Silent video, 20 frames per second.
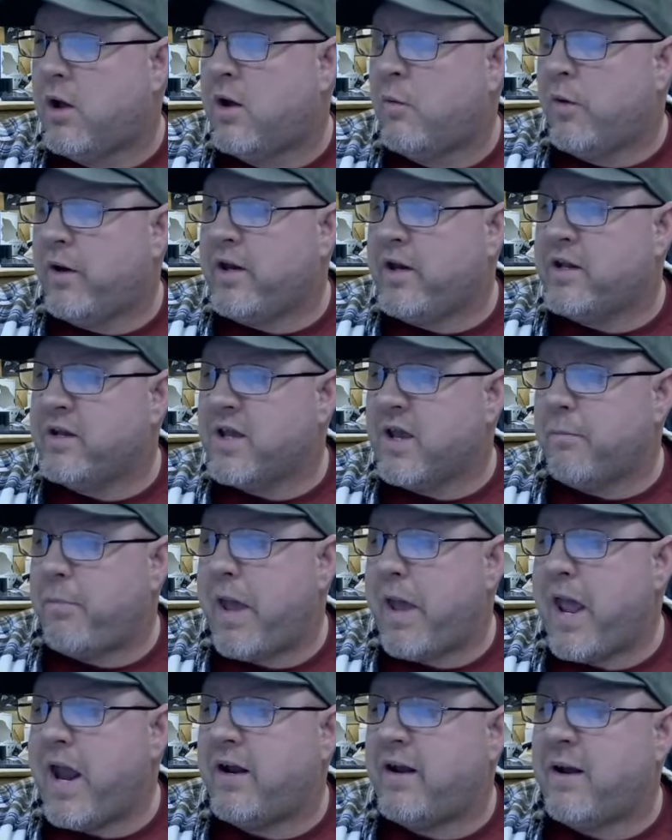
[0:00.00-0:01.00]
When do you get
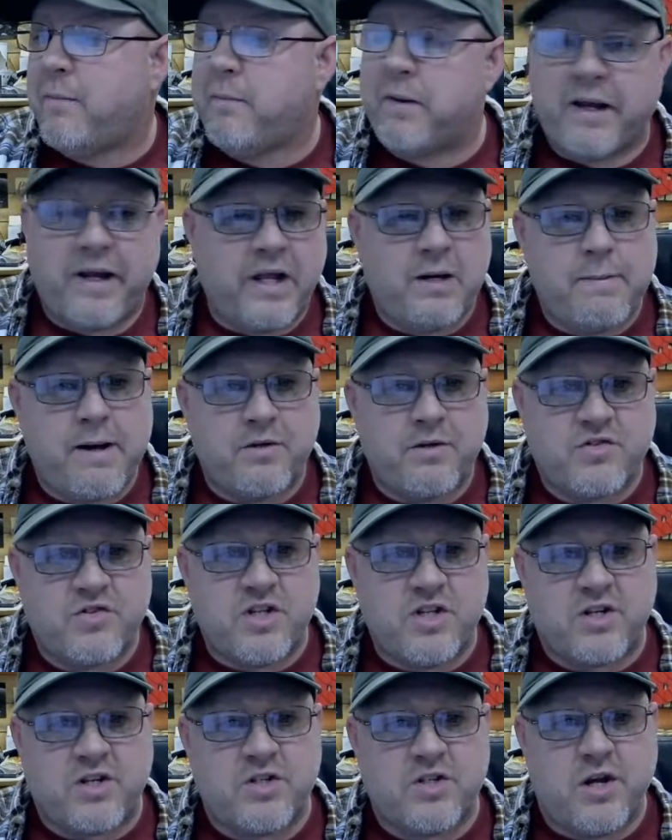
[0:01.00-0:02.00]
paid?" And I'm like, "In about
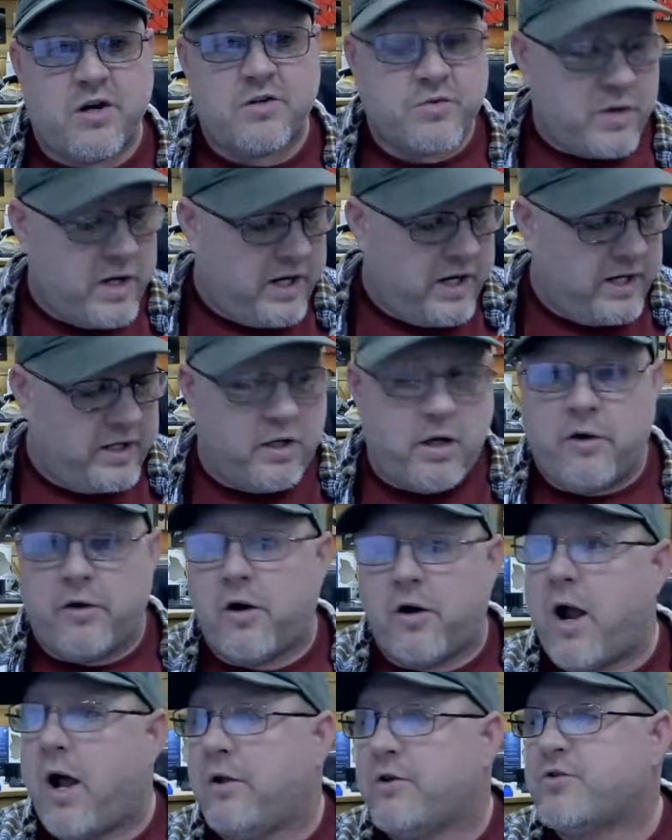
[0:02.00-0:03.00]
6 years, when I get
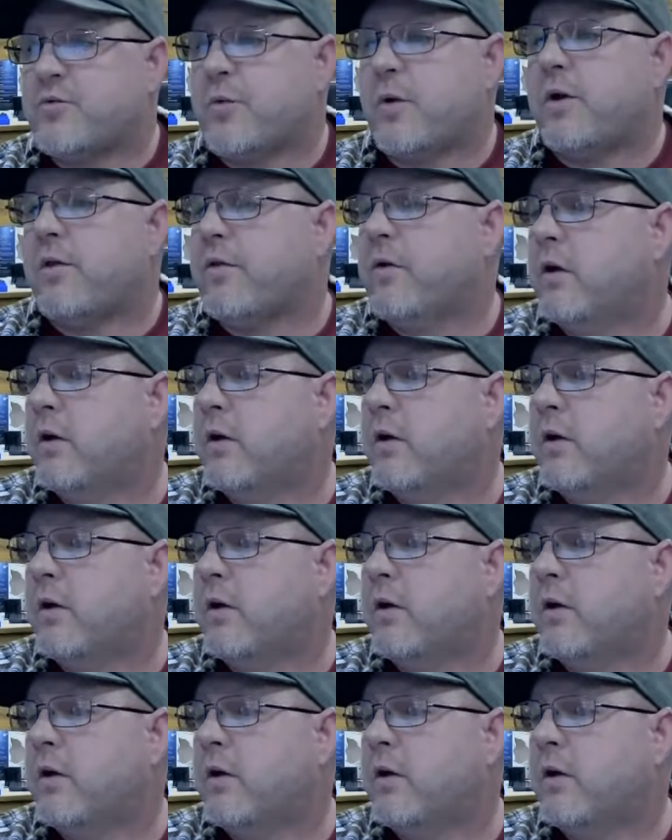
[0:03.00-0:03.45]
$100 worth."